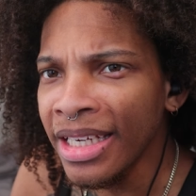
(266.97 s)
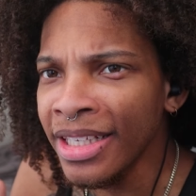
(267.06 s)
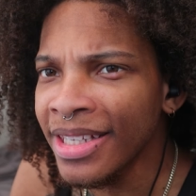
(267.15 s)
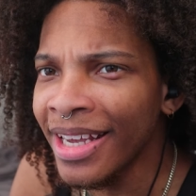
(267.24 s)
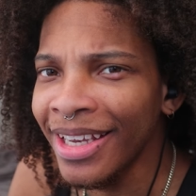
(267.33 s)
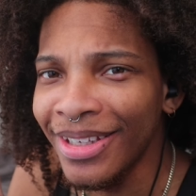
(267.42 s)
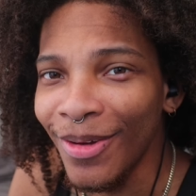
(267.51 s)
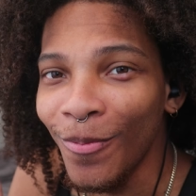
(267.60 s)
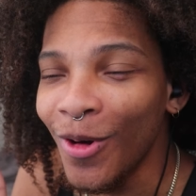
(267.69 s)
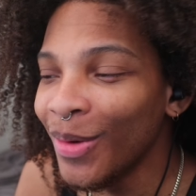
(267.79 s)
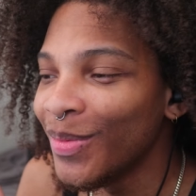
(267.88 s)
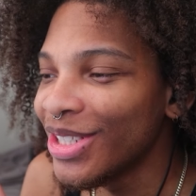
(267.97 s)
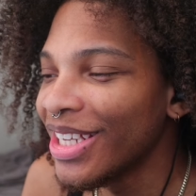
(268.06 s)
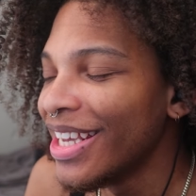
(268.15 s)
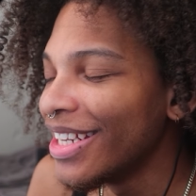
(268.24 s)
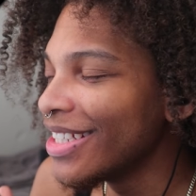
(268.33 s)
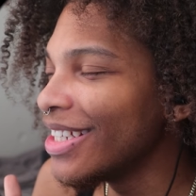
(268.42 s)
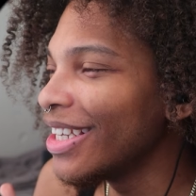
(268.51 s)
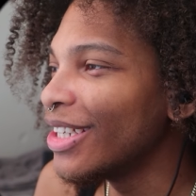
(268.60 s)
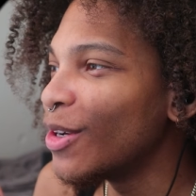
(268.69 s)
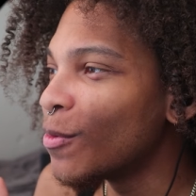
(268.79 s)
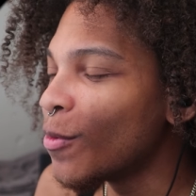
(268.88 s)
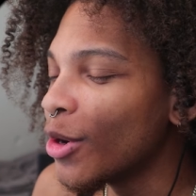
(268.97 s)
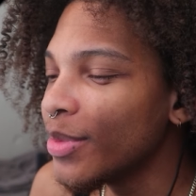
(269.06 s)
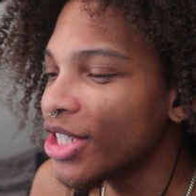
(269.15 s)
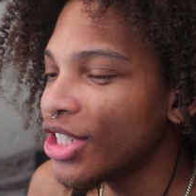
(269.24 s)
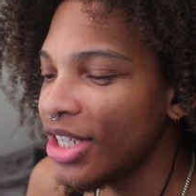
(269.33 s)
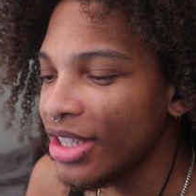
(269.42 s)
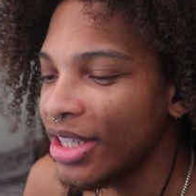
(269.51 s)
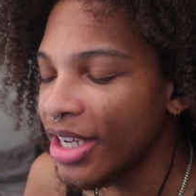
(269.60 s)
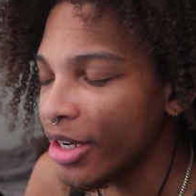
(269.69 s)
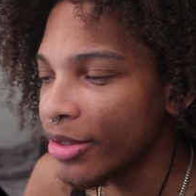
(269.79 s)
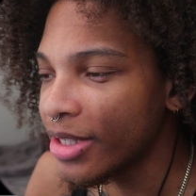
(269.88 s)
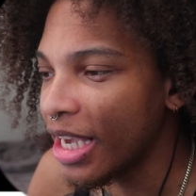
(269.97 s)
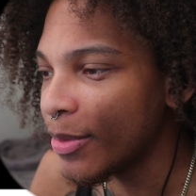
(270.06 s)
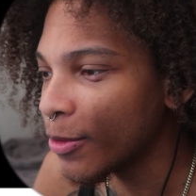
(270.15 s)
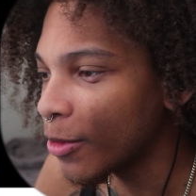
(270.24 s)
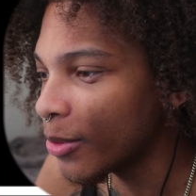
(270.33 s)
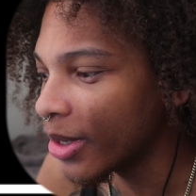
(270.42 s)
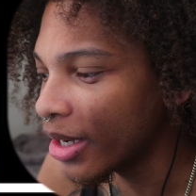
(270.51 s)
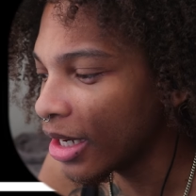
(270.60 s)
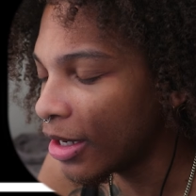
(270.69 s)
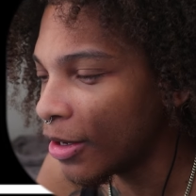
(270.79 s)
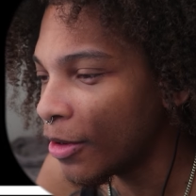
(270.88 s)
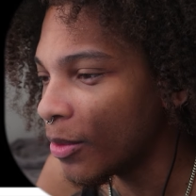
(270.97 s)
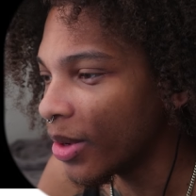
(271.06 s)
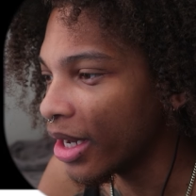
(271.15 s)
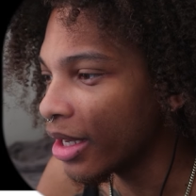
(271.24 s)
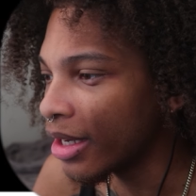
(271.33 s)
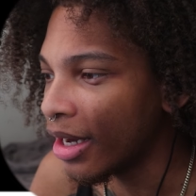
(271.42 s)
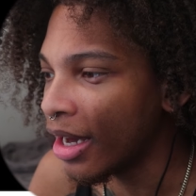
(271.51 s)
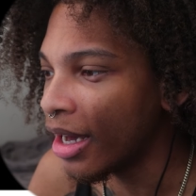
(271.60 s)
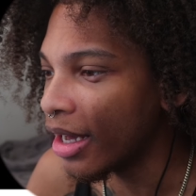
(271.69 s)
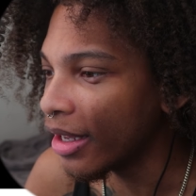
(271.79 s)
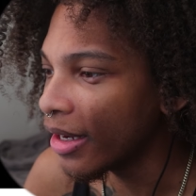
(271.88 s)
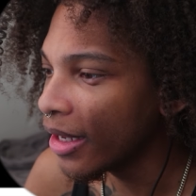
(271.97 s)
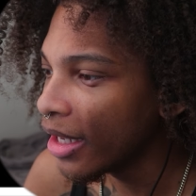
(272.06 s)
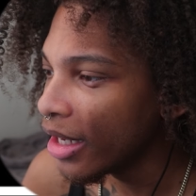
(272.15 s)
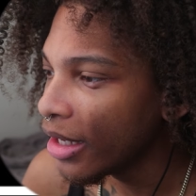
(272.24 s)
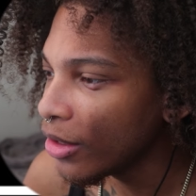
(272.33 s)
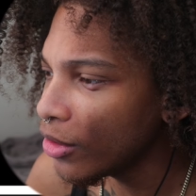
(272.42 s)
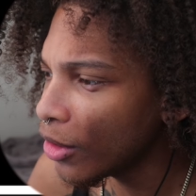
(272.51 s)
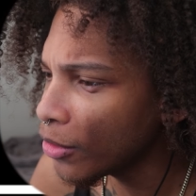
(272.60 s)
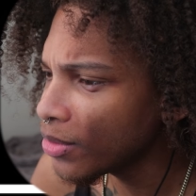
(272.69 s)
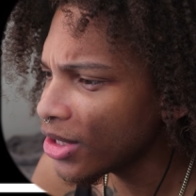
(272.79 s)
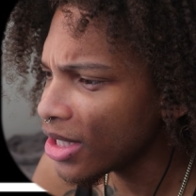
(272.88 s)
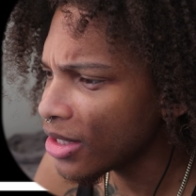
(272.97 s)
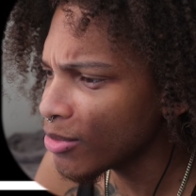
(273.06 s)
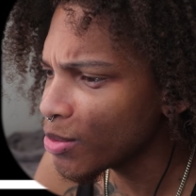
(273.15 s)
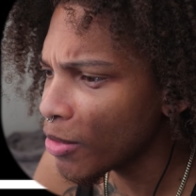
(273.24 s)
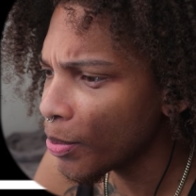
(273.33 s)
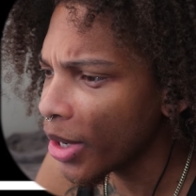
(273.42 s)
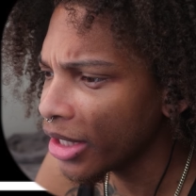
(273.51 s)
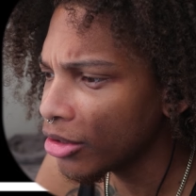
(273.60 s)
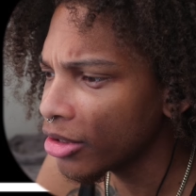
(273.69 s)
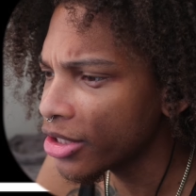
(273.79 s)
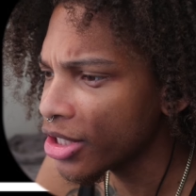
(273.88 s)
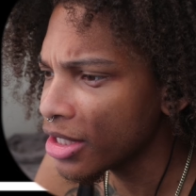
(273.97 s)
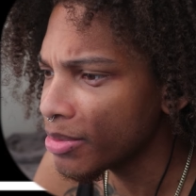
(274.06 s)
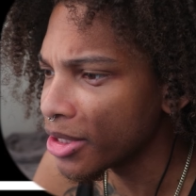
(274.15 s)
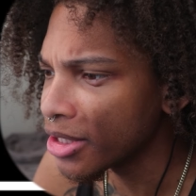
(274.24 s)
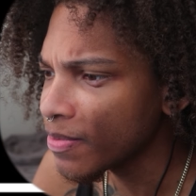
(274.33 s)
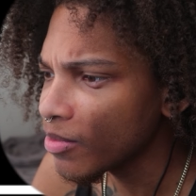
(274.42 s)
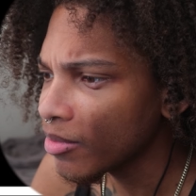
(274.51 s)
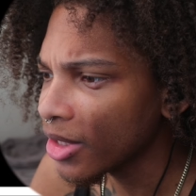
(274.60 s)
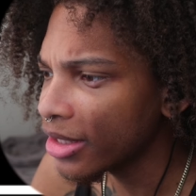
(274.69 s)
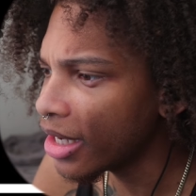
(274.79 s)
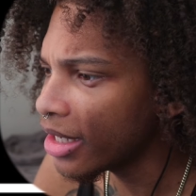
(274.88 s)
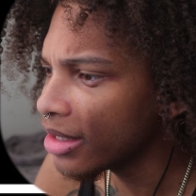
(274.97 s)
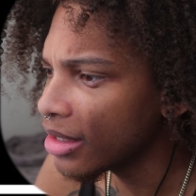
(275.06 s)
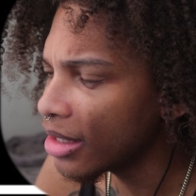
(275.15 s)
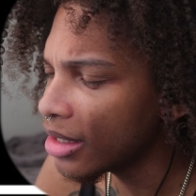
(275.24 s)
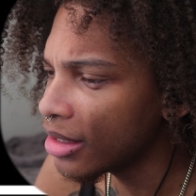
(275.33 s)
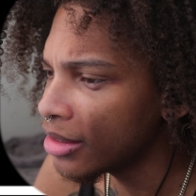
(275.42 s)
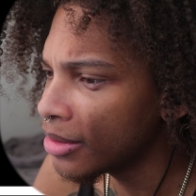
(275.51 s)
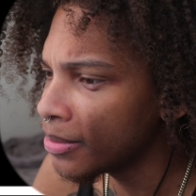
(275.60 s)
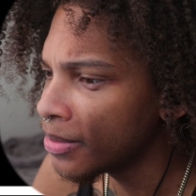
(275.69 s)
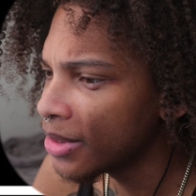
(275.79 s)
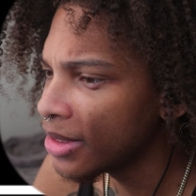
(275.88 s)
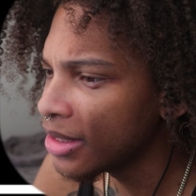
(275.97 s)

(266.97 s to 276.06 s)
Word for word: This nigga the war machine. This nigga the war machine, the entertainment robot. Oh my god. You know, just some small practical adjustments, like um,